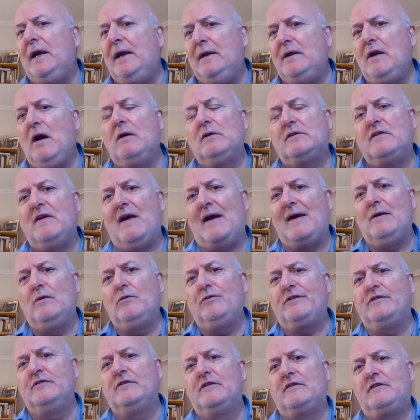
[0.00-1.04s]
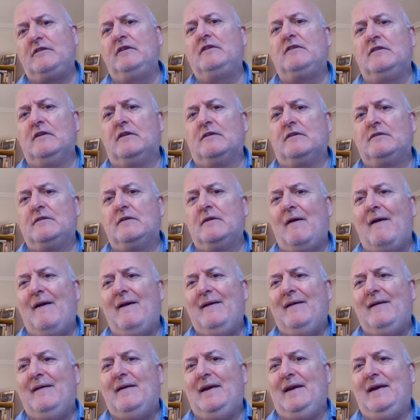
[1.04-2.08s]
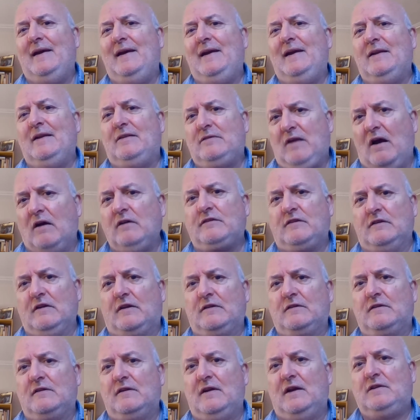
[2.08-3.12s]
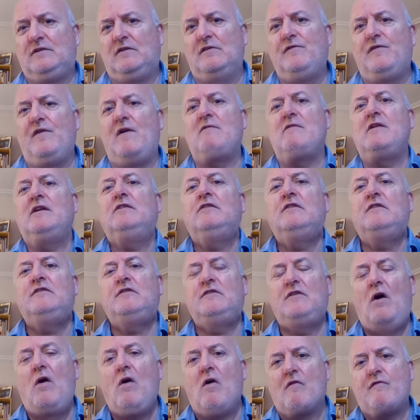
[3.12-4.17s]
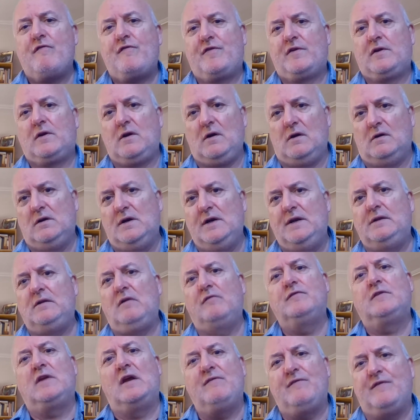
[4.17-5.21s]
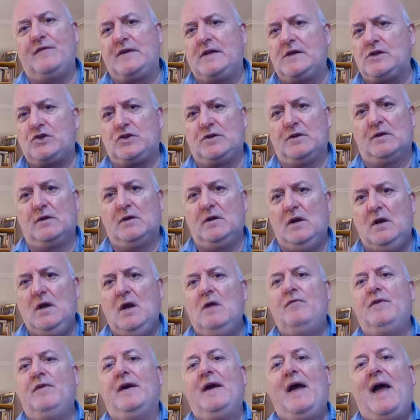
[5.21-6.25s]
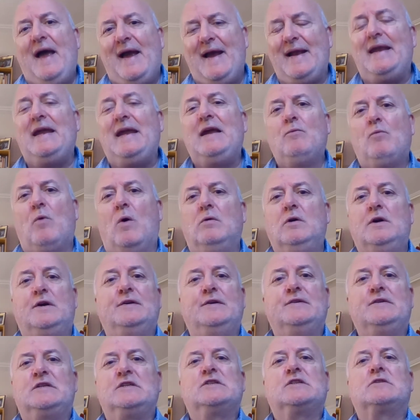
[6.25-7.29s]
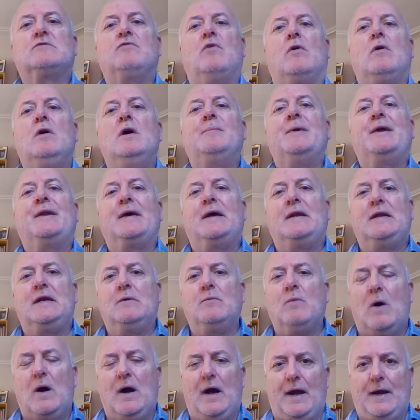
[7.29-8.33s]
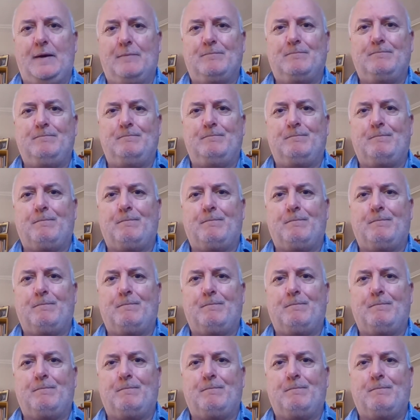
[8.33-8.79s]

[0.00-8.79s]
in our towns and cities? It doesn't. It's a very soft kind of definition that anyone can describe in any way.